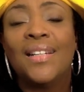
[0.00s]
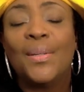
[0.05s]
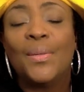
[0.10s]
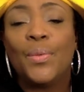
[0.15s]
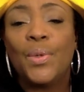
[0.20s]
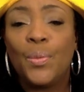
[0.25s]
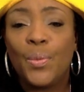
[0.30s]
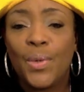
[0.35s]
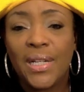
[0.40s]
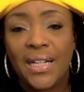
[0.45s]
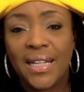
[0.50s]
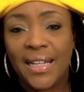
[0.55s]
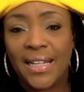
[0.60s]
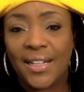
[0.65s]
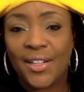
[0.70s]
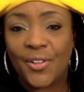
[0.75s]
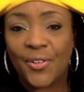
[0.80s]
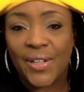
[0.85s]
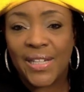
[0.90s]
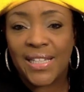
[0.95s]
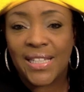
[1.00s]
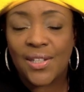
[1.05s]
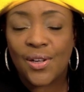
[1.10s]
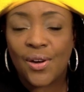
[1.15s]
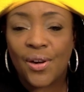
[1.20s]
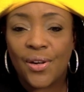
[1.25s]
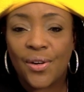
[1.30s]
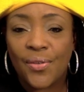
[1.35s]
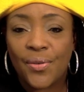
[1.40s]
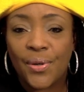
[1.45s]
We want to increase
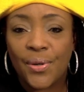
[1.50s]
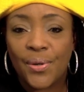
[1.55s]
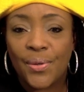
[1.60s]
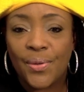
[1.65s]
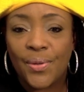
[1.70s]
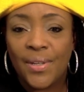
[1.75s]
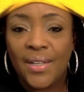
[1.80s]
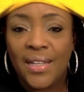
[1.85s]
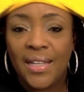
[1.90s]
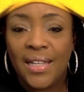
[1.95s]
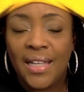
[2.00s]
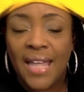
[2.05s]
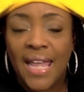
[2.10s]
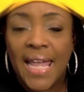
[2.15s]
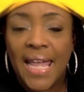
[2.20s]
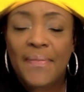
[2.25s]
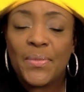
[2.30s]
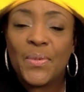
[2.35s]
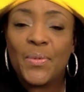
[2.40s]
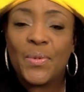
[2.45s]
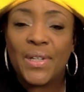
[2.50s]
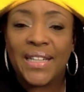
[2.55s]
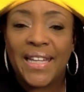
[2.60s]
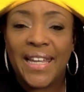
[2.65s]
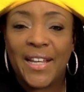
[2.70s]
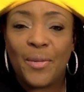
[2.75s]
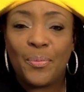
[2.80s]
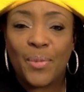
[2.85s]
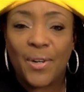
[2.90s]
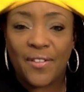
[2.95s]
our crew, and we want to
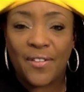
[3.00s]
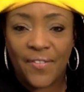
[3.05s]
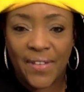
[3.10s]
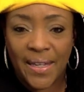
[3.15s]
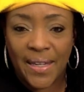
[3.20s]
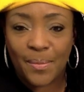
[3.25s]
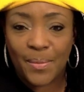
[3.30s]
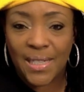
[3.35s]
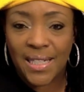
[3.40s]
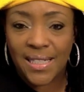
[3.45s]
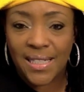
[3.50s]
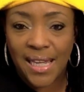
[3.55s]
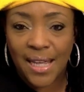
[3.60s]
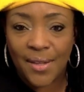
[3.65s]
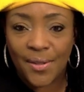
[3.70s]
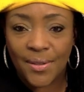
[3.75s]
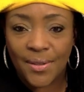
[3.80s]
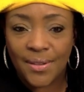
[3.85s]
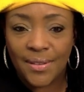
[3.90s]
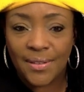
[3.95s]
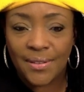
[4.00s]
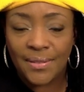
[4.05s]
help our families out.